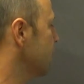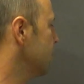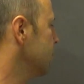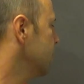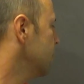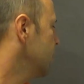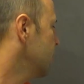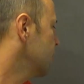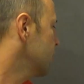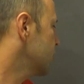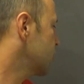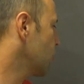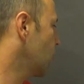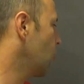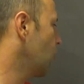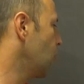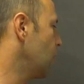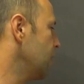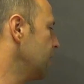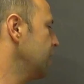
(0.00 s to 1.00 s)
out.
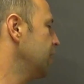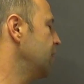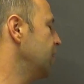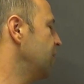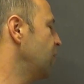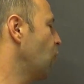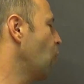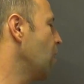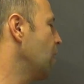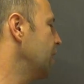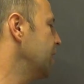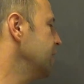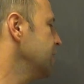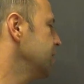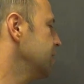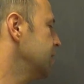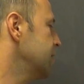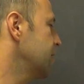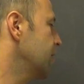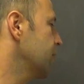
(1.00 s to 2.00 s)
So
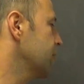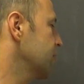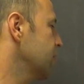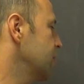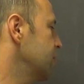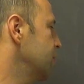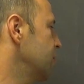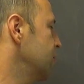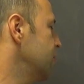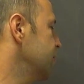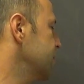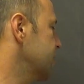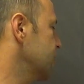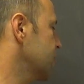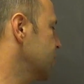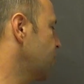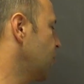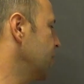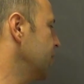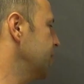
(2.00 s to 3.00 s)
white, another good move at
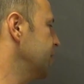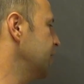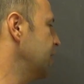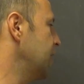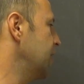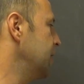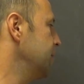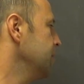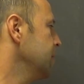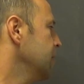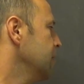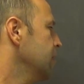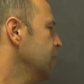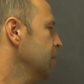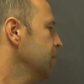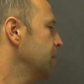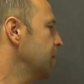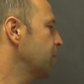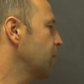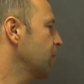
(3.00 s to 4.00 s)
this point in the game,
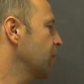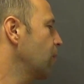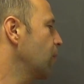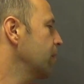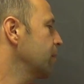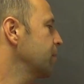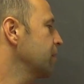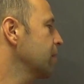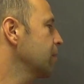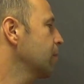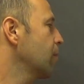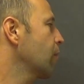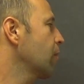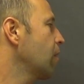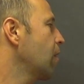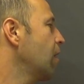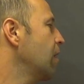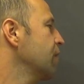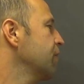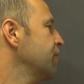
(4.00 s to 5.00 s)
people that want to be a little bit
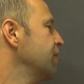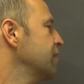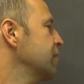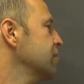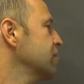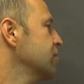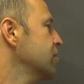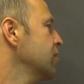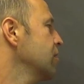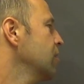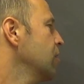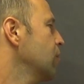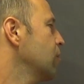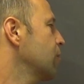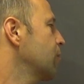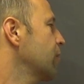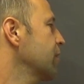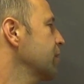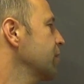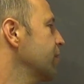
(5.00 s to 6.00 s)
more offense will
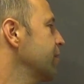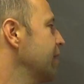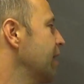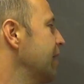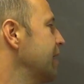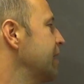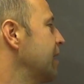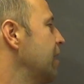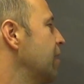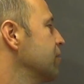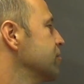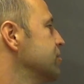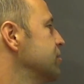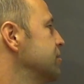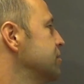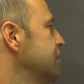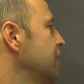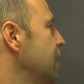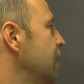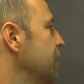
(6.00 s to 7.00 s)
bring their knight out to
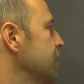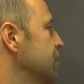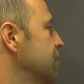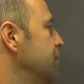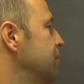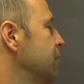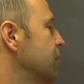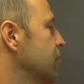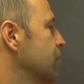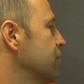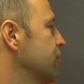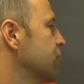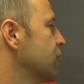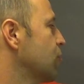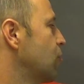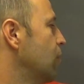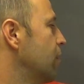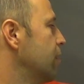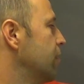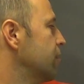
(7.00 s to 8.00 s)
attack the middle of the
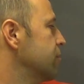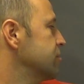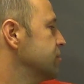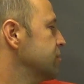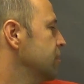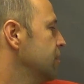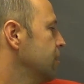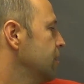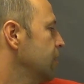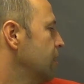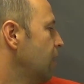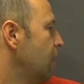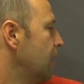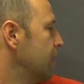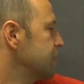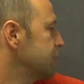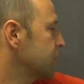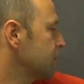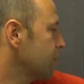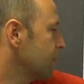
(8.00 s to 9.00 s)
squares.
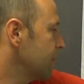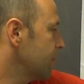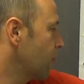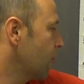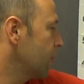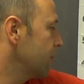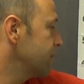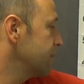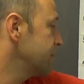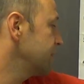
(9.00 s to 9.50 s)
I'm generally more of a